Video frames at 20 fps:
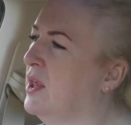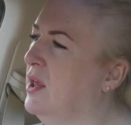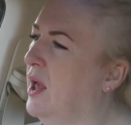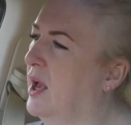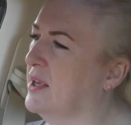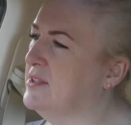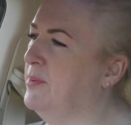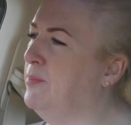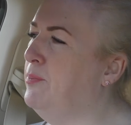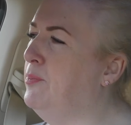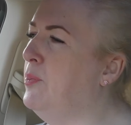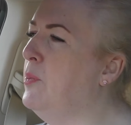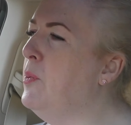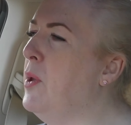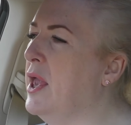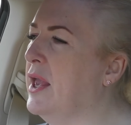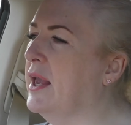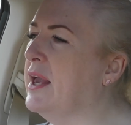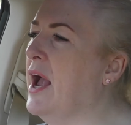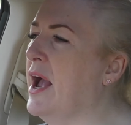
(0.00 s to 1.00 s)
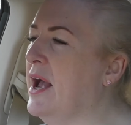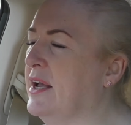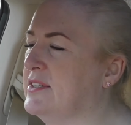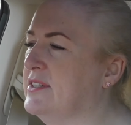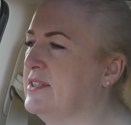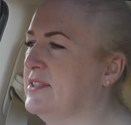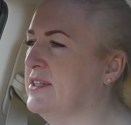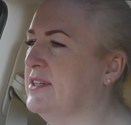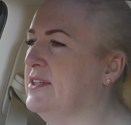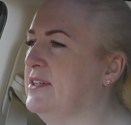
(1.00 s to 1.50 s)
That's a big
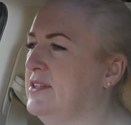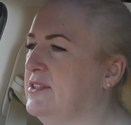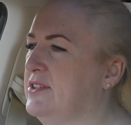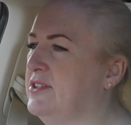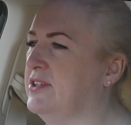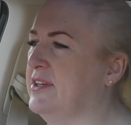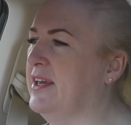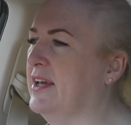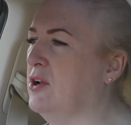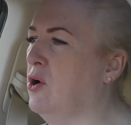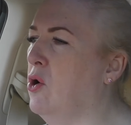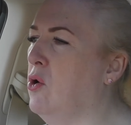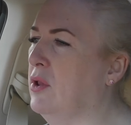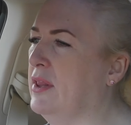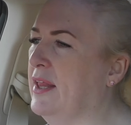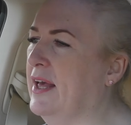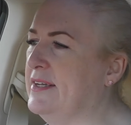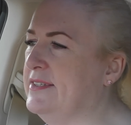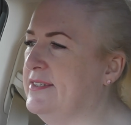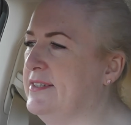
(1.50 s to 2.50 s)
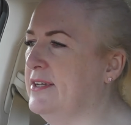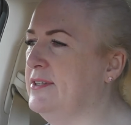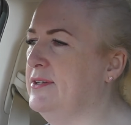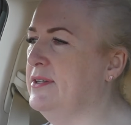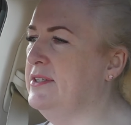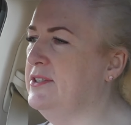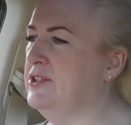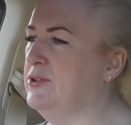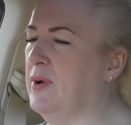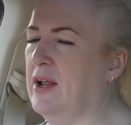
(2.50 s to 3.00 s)
ask to get all that done
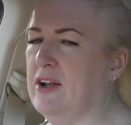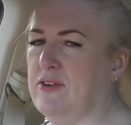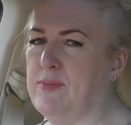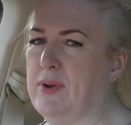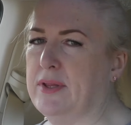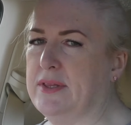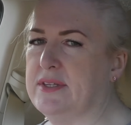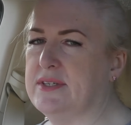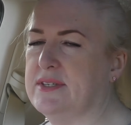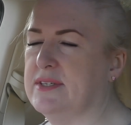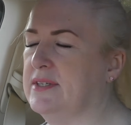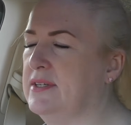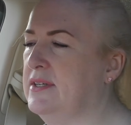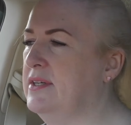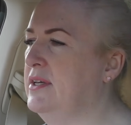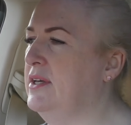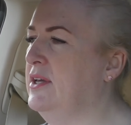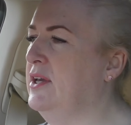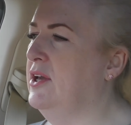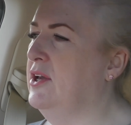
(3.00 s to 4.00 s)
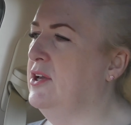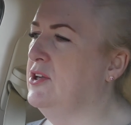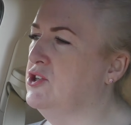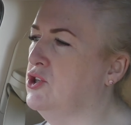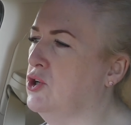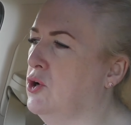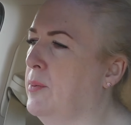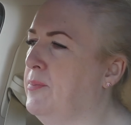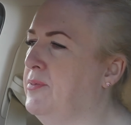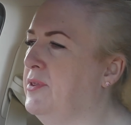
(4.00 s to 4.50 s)
in 12 months.
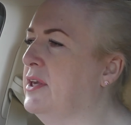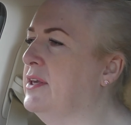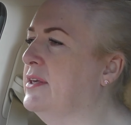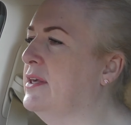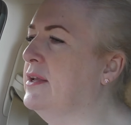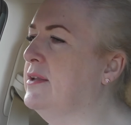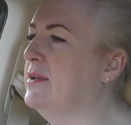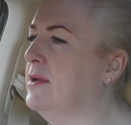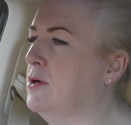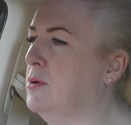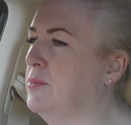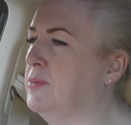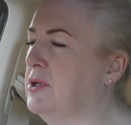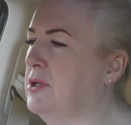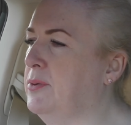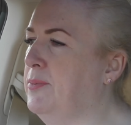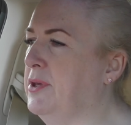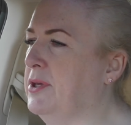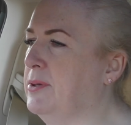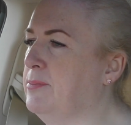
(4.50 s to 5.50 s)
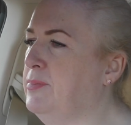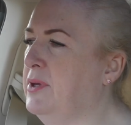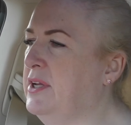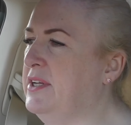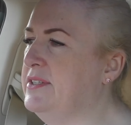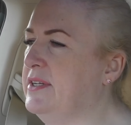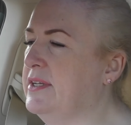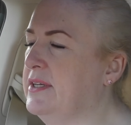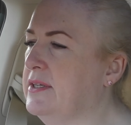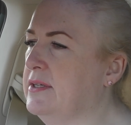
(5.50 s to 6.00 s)
So I'm thinking now I'm going to be
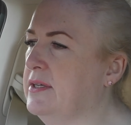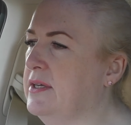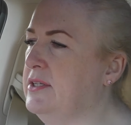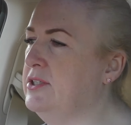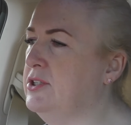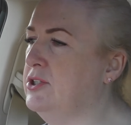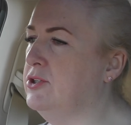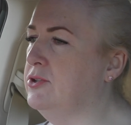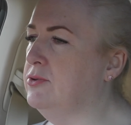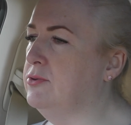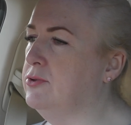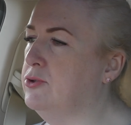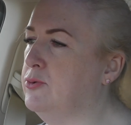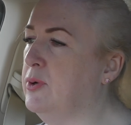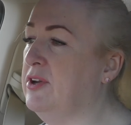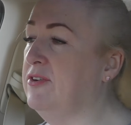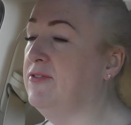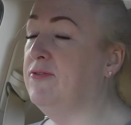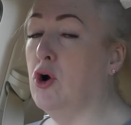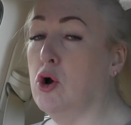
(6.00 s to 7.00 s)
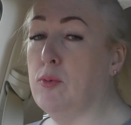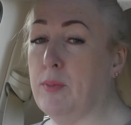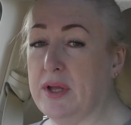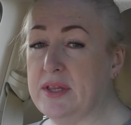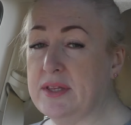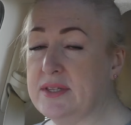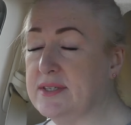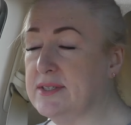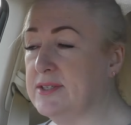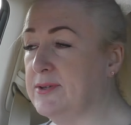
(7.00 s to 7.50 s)
competing in 24
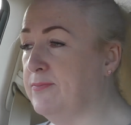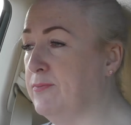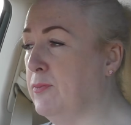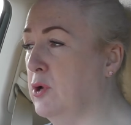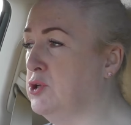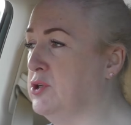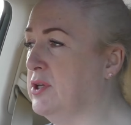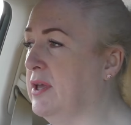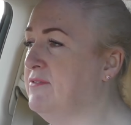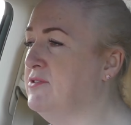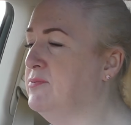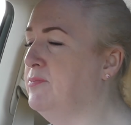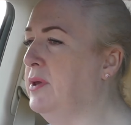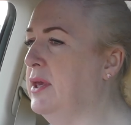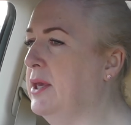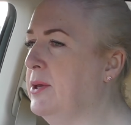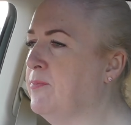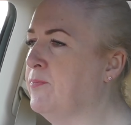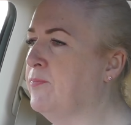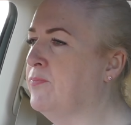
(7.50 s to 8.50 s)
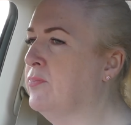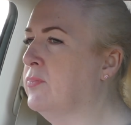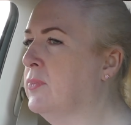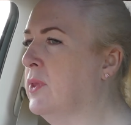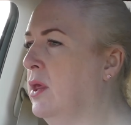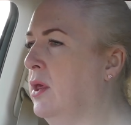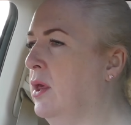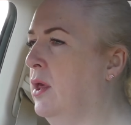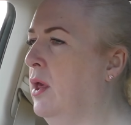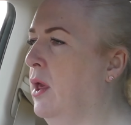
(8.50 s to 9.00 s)
months, which gives me,
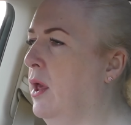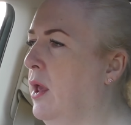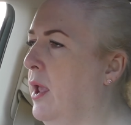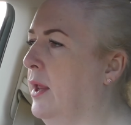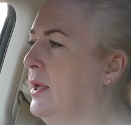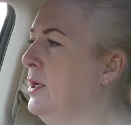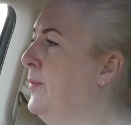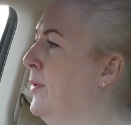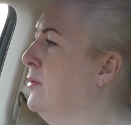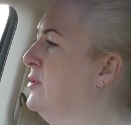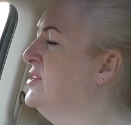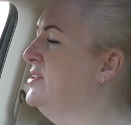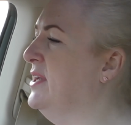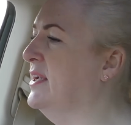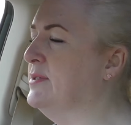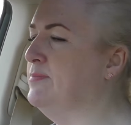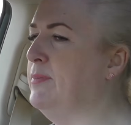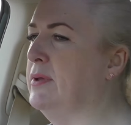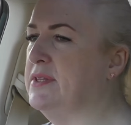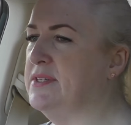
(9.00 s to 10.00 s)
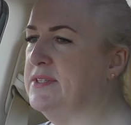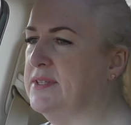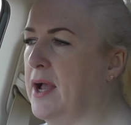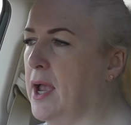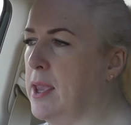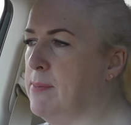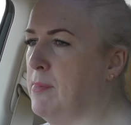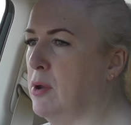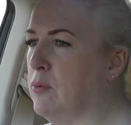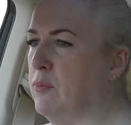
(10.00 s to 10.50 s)
in about six months'
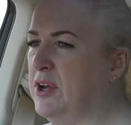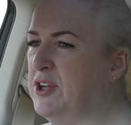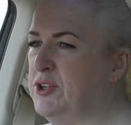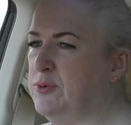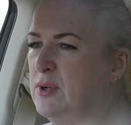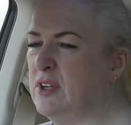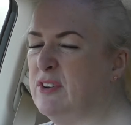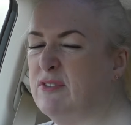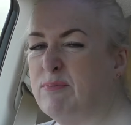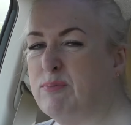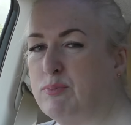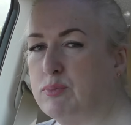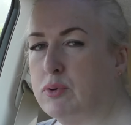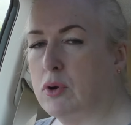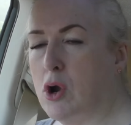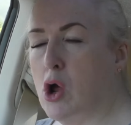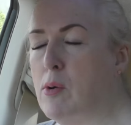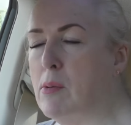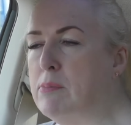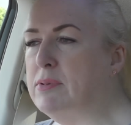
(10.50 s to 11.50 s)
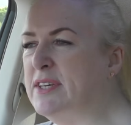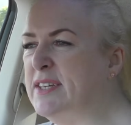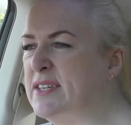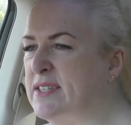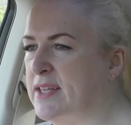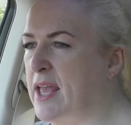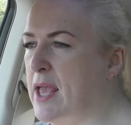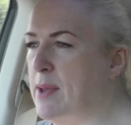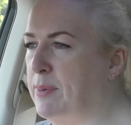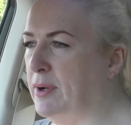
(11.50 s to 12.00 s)
time, my weight will have probably
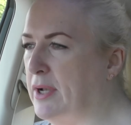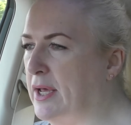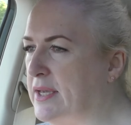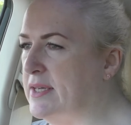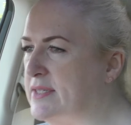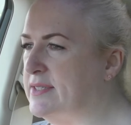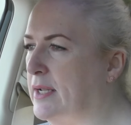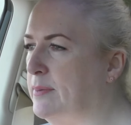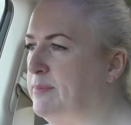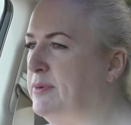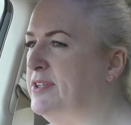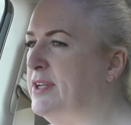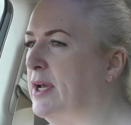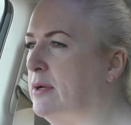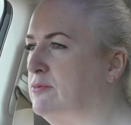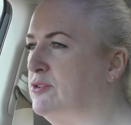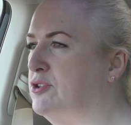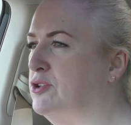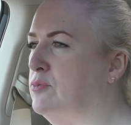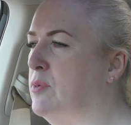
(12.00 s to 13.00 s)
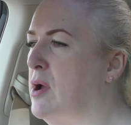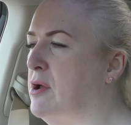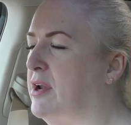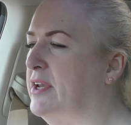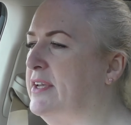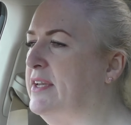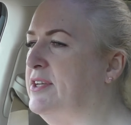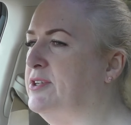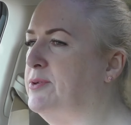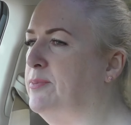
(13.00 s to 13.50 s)
stabilised. I'll be down to where I
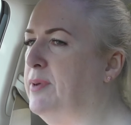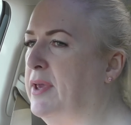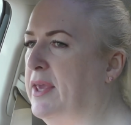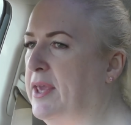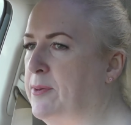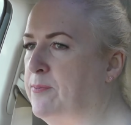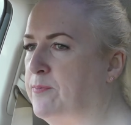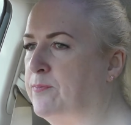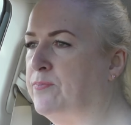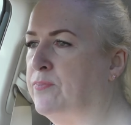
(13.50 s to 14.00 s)
need to be.